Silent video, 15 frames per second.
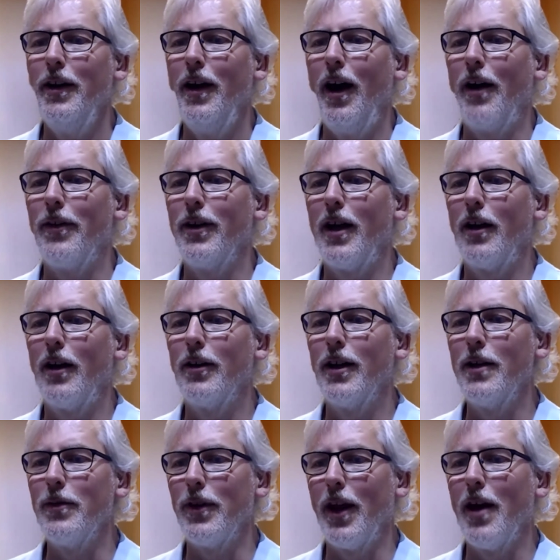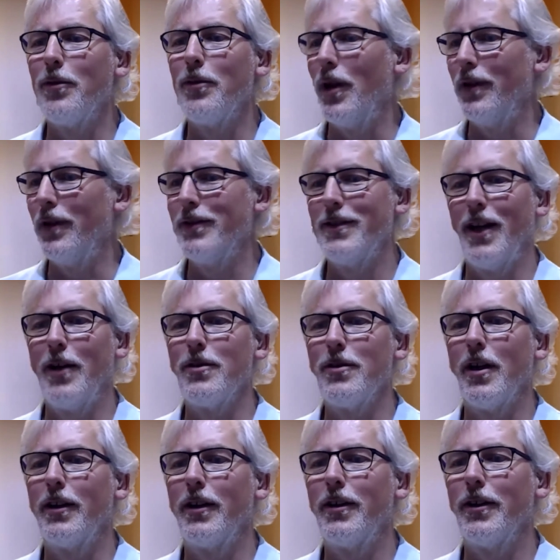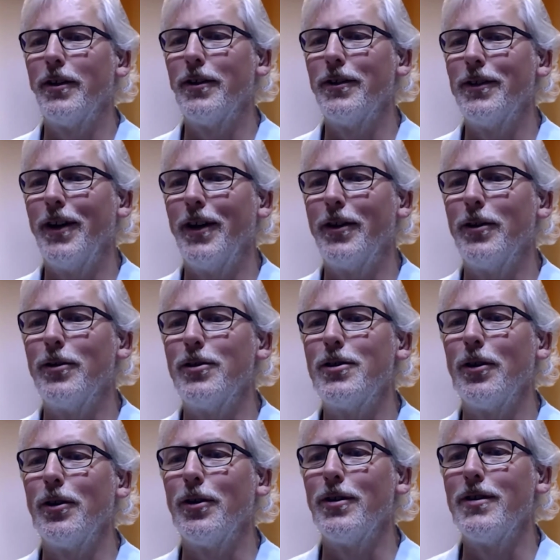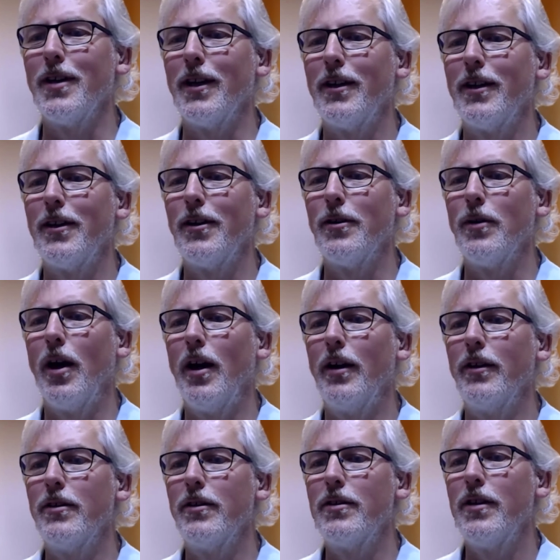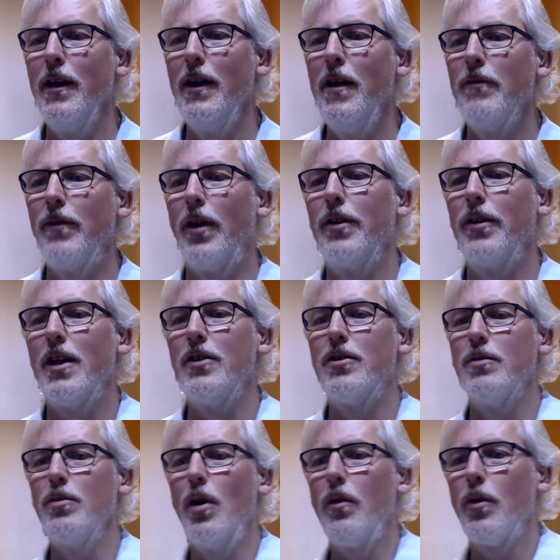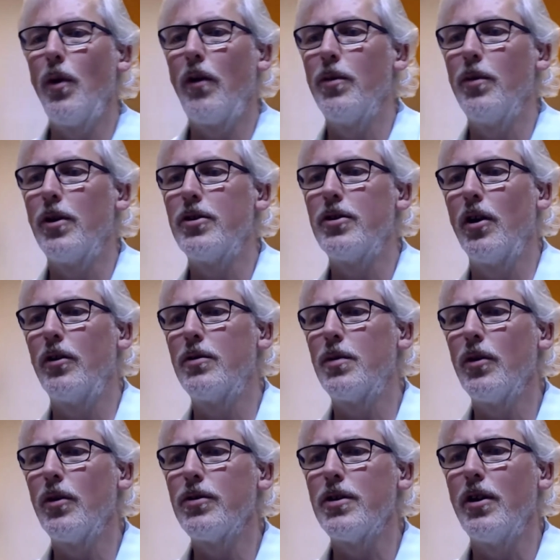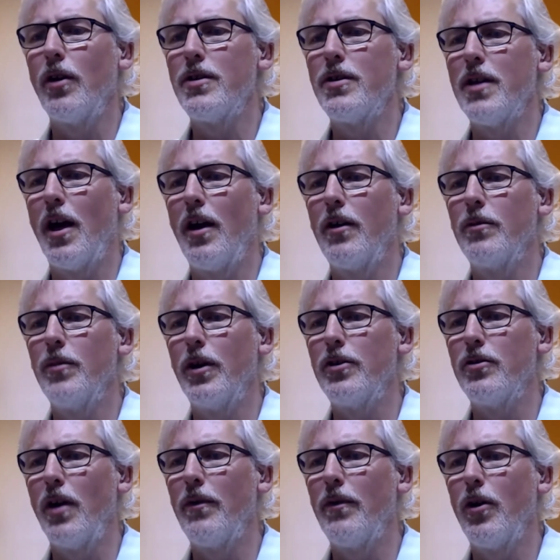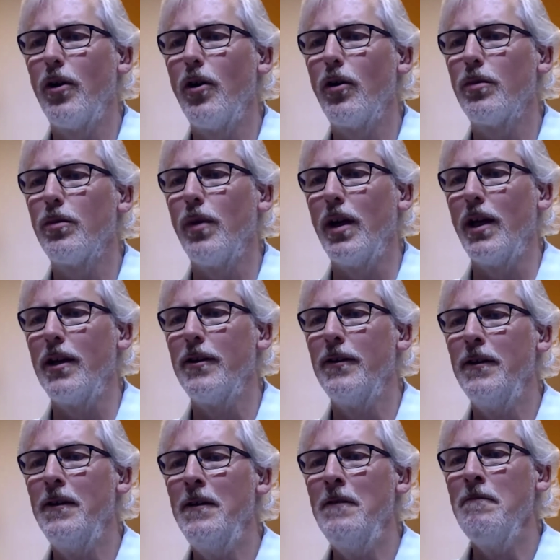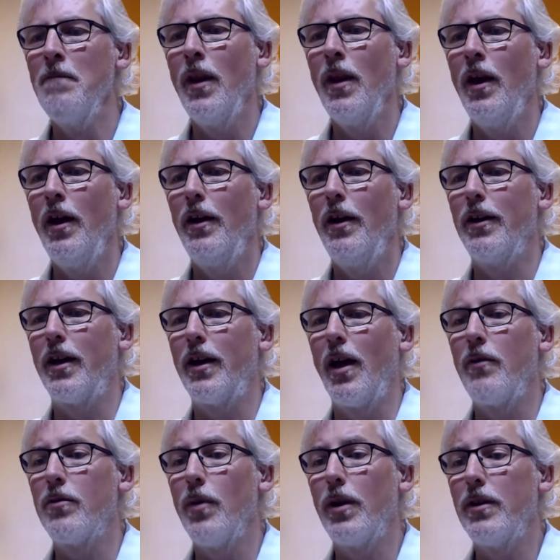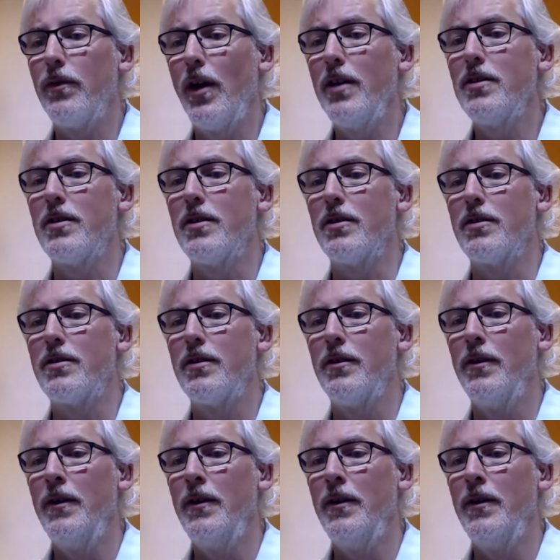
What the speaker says: I think I'll leave it there for a bit. Sounds like a good choice, thank you. And felt the tension moving away from my shoulders, but also noticed how my driver hooked me. It came from my defences.